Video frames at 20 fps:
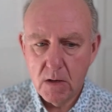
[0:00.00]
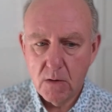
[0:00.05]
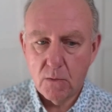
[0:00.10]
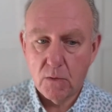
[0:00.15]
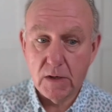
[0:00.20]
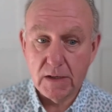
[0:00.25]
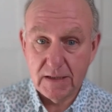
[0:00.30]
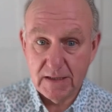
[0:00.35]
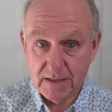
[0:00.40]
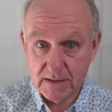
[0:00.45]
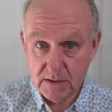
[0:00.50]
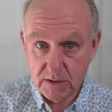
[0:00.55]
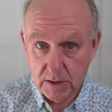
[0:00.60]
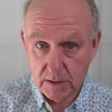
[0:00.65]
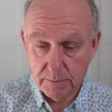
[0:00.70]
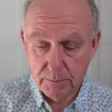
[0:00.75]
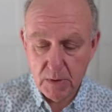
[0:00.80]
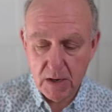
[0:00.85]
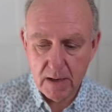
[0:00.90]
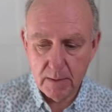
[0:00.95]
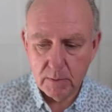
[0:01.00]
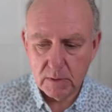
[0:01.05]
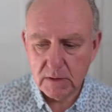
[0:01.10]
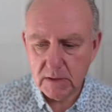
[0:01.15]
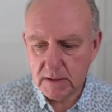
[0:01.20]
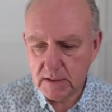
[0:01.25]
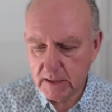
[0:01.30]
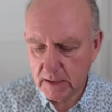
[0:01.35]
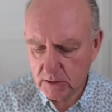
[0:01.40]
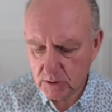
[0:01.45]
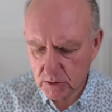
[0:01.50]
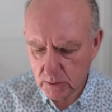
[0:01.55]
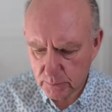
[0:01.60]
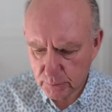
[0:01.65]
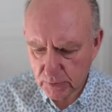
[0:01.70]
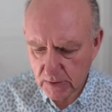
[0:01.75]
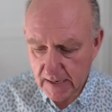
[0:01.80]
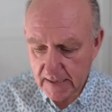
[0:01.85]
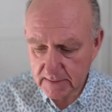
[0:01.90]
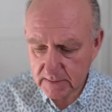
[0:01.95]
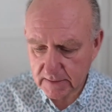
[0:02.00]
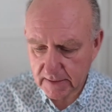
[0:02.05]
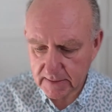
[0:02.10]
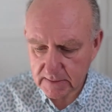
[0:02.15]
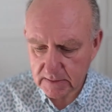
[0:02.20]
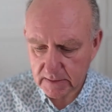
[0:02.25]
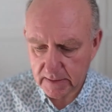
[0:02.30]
or at least you're able to teach the process.